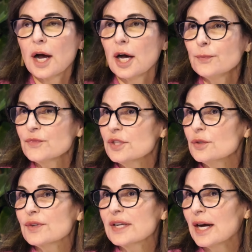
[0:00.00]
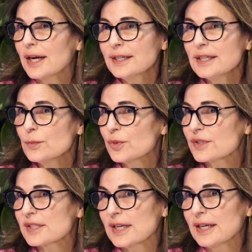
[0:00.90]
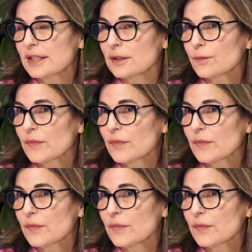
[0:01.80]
up to 90%